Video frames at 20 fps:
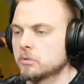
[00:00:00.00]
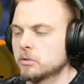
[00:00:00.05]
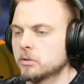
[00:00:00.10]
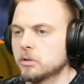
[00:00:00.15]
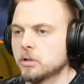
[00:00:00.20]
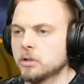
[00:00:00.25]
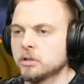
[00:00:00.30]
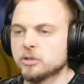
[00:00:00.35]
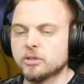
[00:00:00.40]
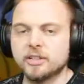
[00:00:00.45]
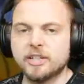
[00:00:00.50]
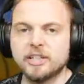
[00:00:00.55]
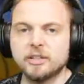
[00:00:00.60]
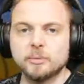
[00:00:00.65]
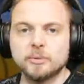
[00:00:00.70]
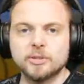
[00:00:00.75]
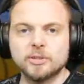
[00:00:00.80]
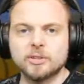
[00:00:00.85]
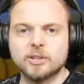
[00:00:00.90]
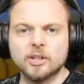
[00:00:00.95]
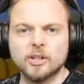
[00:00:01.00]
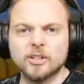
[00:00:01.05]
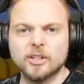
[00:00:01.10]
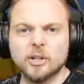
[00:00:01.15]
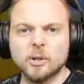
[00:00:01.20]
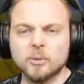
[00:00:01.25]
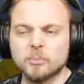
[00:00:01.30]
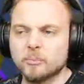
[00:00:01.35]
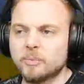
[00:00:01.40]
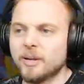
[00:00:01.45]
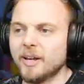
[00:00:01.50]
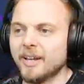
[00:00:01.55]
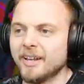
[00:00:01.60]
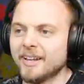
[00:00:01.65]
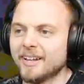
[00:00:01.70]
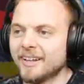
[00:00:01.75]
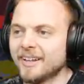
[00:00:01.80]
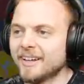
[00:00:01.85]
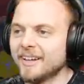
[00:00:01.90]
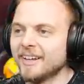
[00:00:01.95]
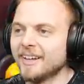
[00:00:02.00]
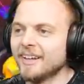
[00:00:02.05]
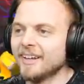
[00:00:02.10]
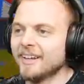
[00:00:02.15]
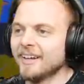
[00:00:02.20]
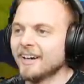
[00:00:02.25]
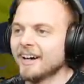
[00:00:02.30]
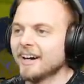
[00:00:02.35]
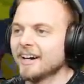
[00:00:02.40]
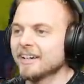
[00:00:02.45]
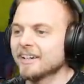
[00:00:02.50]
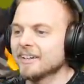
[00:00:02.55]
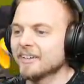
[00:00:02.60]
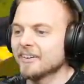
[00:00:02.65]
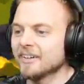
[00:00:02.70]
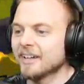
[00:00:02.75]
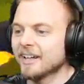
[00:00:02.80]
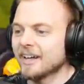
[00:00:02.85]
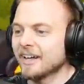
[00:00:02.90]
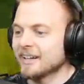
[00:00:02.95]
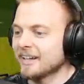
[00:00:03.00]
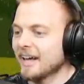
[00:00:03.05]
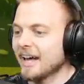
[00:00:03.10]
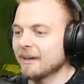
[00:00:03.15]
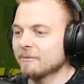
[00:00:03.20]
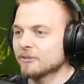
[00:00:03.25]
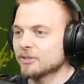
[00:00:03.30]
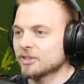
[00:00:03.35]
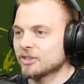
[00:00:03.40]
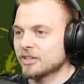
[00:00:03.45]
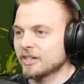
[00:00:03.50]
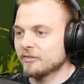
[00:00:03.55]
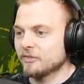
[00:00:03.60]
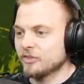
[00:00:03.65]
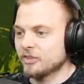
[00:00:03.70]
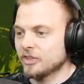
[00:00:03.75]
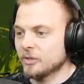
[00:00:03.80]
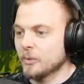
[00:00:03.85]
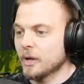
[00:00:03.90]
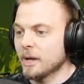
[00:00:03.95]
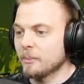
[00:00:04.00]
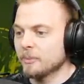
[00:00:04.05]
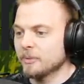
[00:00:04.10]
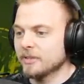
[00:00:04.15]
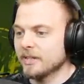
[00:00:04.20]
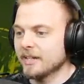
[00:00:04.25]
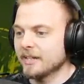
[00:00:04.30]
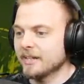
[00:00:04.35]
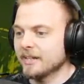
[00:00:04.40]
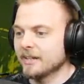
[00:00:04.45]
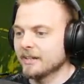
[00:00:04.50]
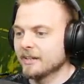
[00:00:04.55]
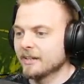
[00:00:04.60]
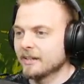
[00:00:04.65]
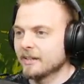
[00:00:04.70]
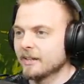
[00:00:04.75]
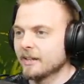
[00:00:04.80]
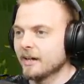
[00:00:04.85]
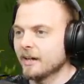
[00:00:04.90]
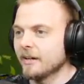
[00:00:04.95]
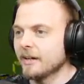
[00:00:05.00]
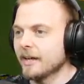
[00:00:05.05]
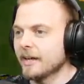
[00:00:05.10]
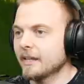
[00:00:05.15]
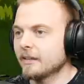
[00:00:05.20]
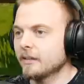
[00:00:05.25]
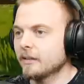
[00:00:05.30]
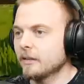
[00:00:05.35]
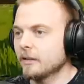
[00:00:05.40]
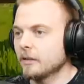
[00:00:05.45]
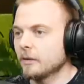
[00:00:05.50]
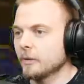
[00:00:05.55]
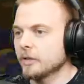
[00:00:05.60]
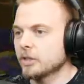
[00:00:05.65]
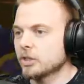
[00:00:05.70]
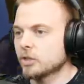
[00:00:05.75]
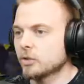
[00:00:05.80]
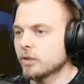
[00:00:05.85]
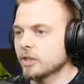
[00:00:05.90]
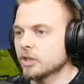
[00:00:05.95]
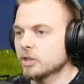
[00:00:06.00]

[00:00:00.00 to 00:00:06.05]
And I guess we just load it up. I don't, I, I'm just going to see what happens, aren't I? All right, which tree